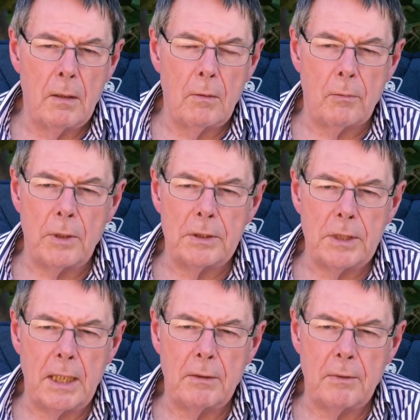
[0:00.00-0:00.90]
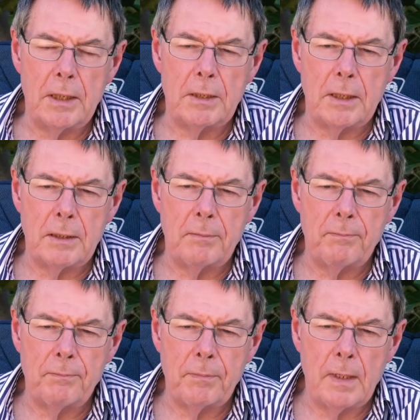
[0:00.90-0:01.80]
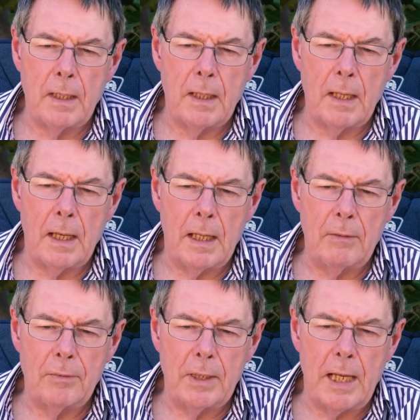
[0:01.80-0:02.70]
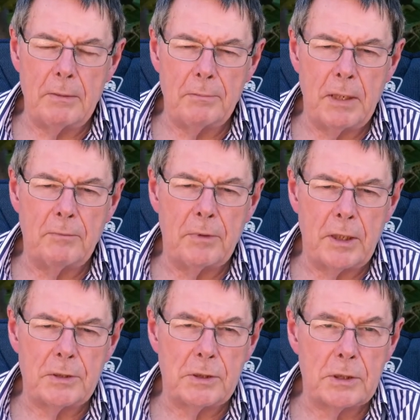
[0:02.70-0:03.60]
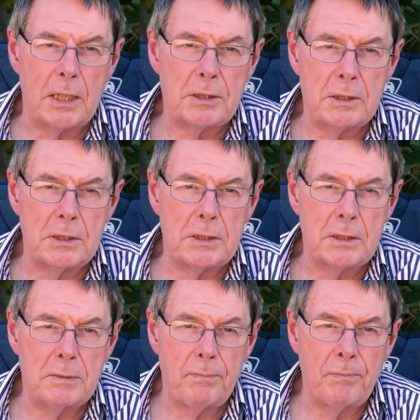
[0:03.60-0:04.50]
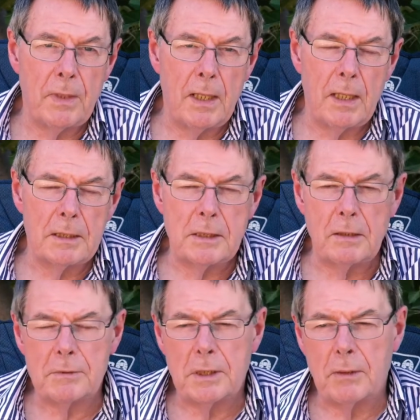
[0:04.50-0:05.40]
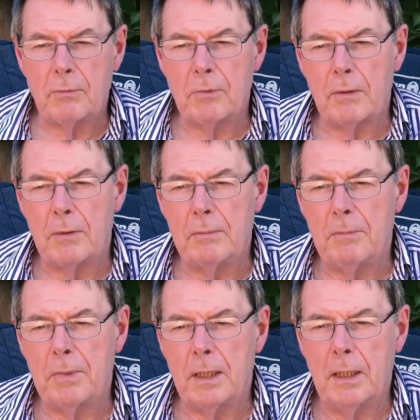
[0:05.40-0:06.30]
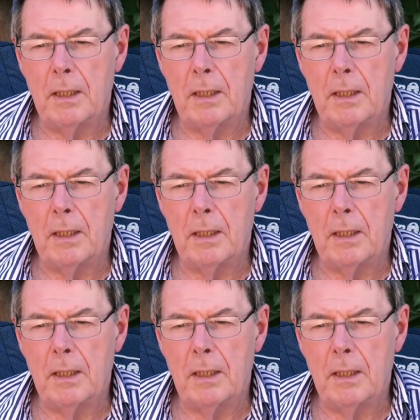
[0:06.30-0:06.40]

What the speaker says: or written down or anything if it hadn't been for those discussions. And sometimes I think we've got to remember